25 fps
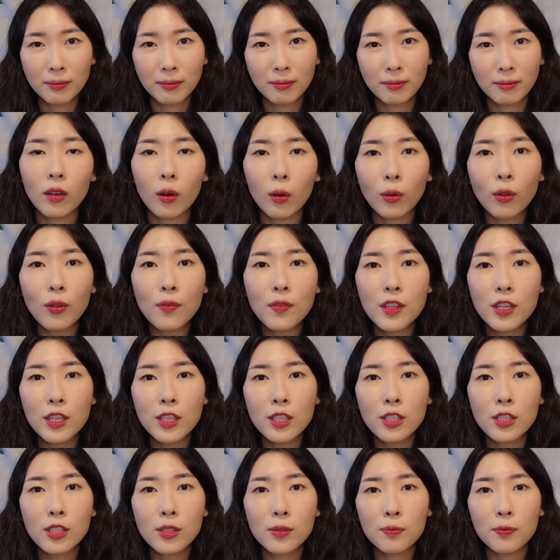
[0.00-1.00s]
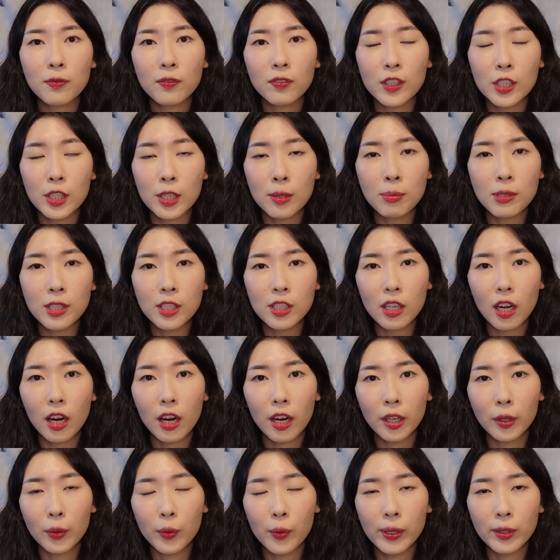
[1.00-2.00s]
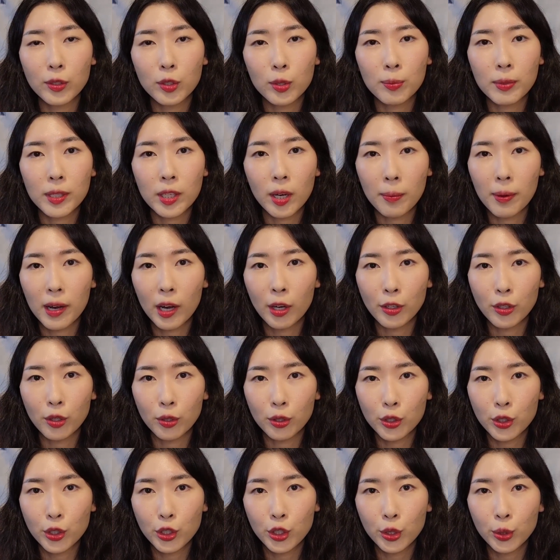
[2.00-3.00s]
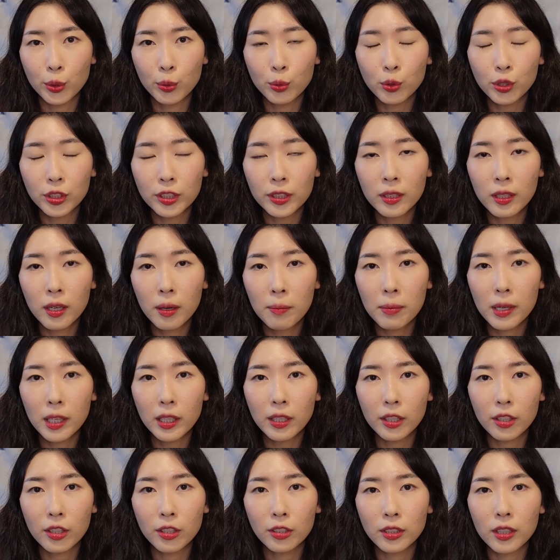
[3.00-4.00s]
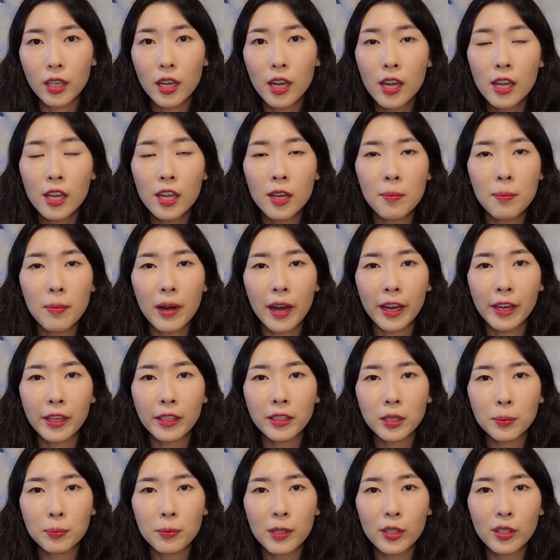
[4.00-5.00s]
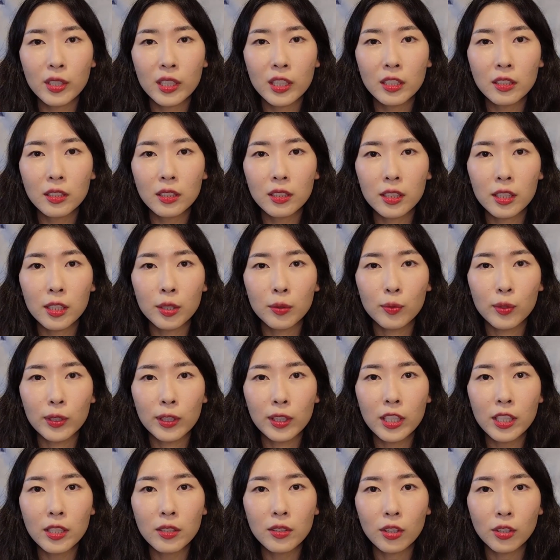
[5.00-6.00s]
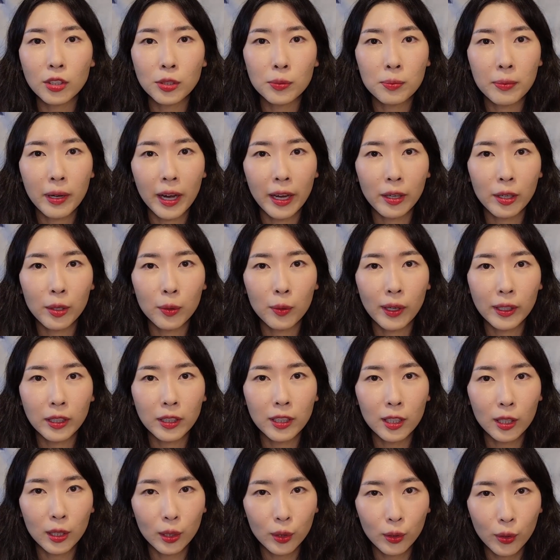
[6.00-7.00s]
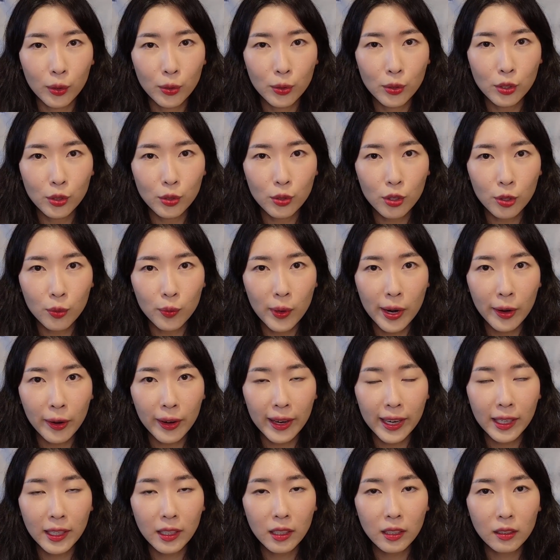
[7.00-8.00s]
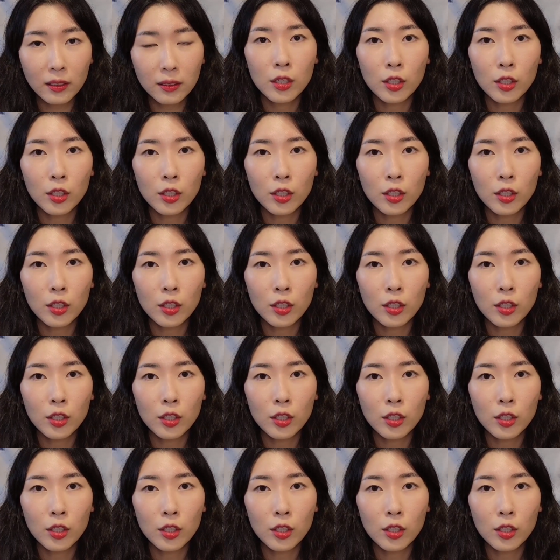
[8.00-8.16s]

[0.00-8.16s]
All of these tips are going to be about your shoes because in my experience, it really doesn't matter what clothes you're wearing.